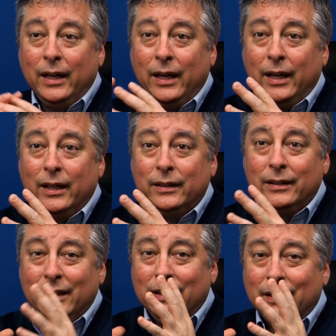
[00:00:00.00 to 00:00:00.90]

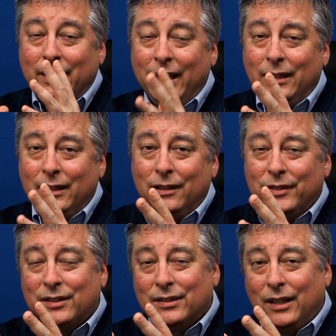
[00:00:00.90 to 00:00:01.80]
And that in
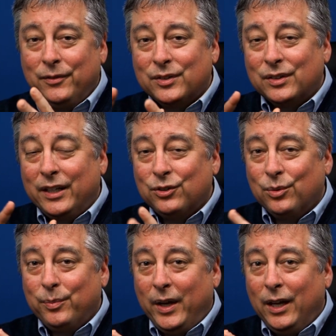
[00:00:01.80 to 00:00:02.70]
of itself is not
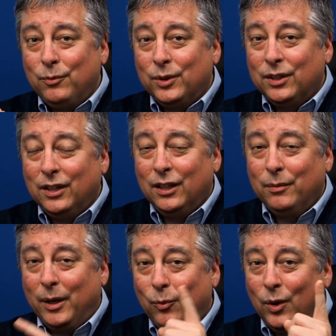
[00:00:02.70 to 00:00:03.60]
so bad when you're
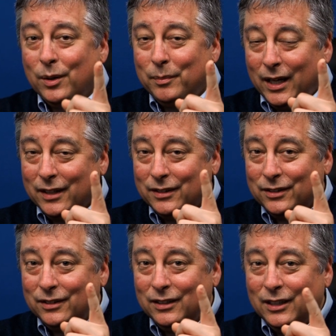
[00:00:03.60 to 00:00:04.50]
thinking about one
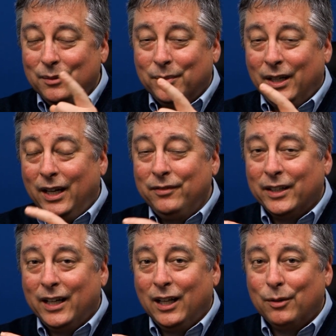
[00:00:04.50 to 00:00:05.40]
monitor, but I have
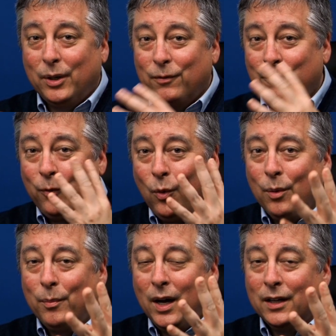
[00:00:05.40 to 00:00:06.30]
to calibrate
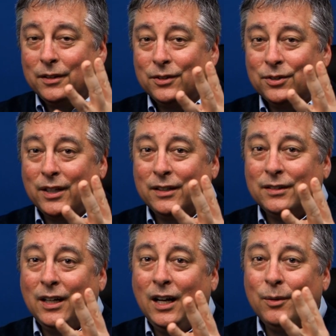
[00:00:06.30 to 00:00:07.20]
four monitors at a
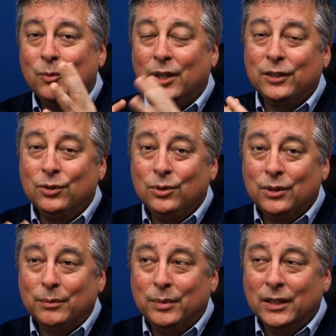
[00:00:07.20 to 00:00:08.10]
time when I
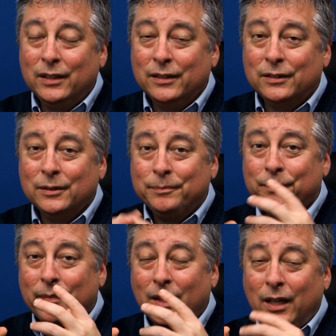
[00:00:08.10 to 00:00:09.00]
do it because
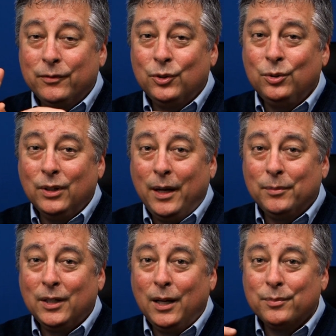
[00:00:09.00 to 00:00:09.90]
I have two
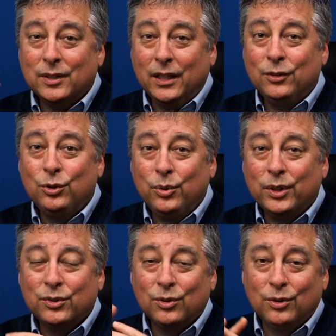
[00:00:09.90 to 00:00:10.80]
laptops and two
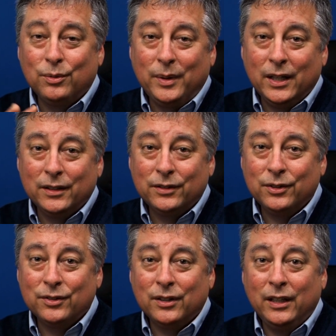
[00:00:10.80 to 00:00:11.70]
external
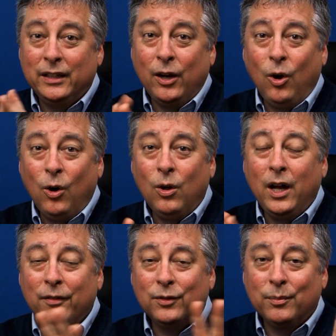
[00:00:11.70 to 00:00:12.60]
monitors, and they all
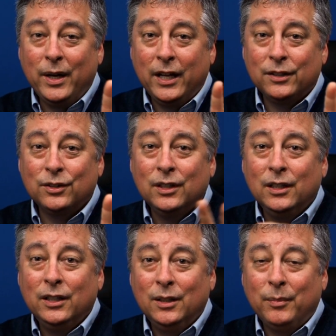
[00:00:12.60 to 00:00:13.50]
have to match
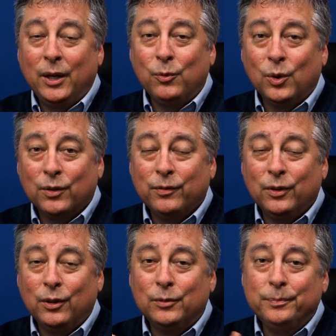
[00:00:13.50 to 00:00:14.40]
in my
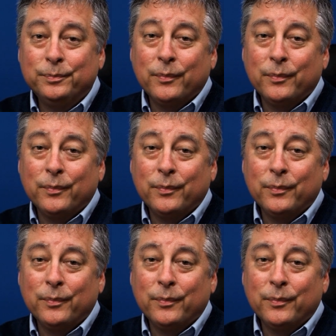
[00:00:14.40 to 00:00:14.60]
workflow.